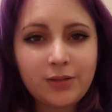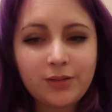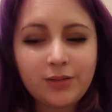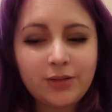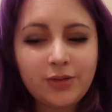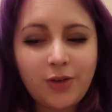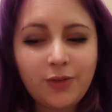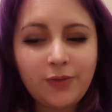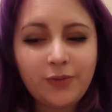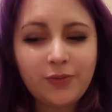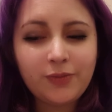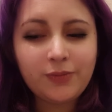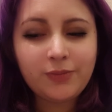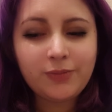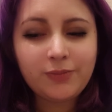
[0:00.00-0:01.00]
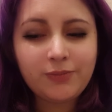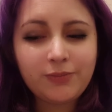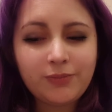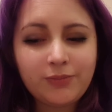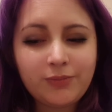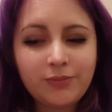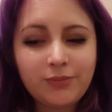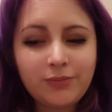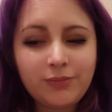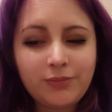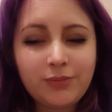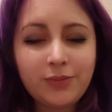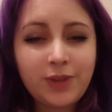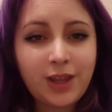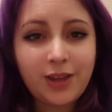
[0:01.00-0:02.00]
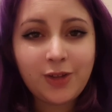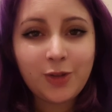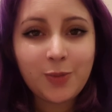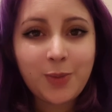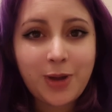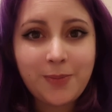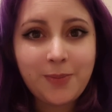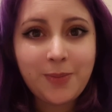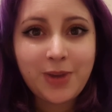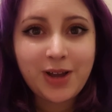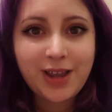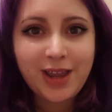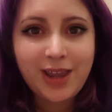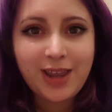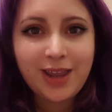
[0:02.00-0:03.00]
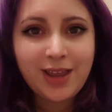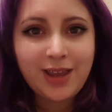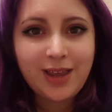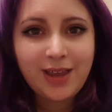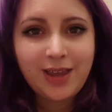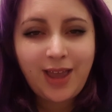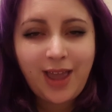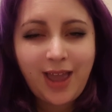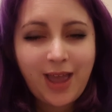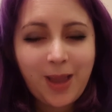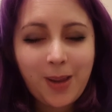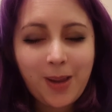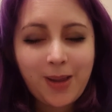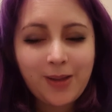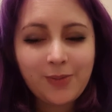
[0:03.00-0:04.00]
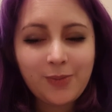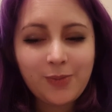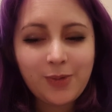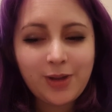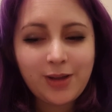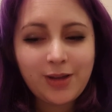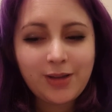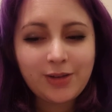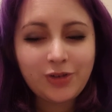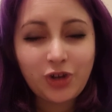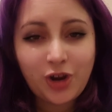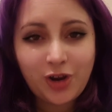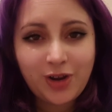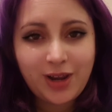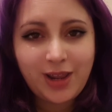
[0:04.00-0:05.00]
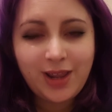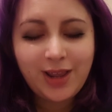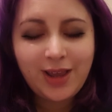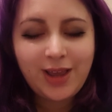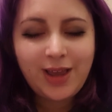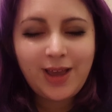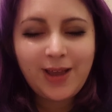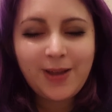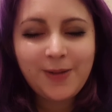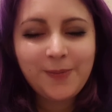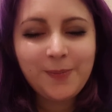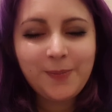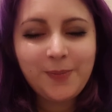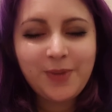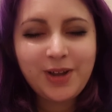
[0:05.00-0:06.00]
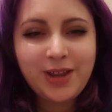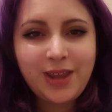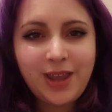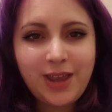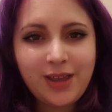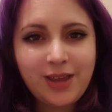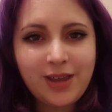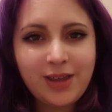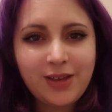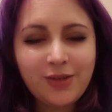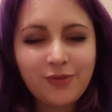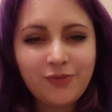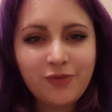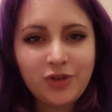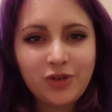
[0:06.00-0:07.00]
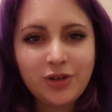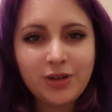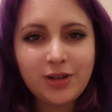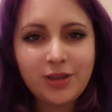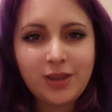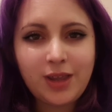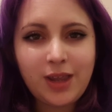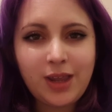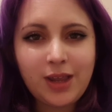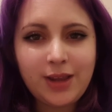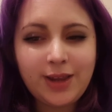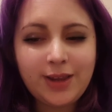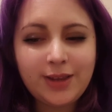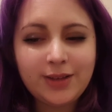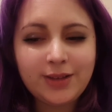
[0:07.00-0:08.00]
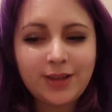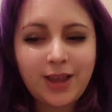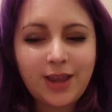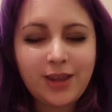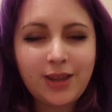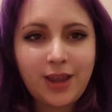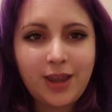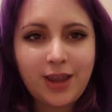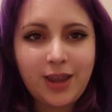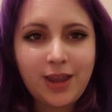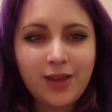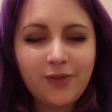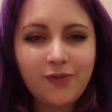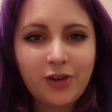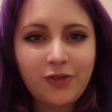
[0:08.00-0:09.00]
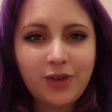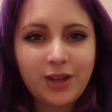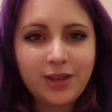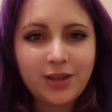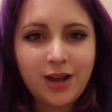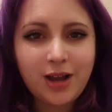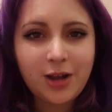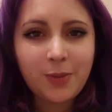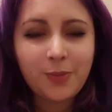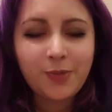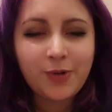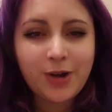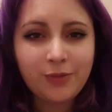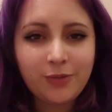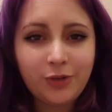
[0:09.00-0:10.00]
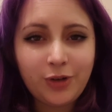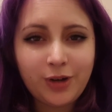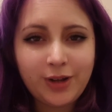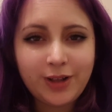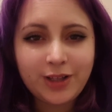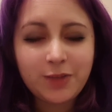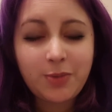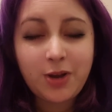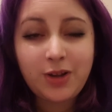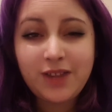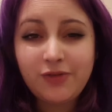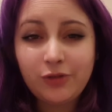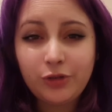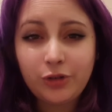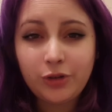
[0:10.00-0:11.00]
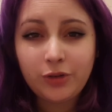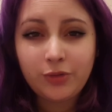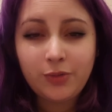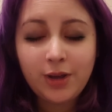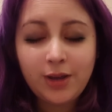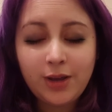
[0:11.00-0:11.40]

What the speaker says: sort of tale about my hair journey. My hair originally is like a very dark brown colour. It's about level 2